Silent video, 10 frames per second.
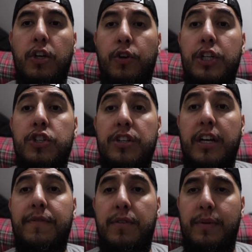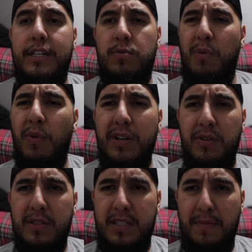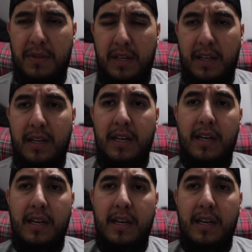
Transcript: creatures of comfort, right? So we want to do the same thing.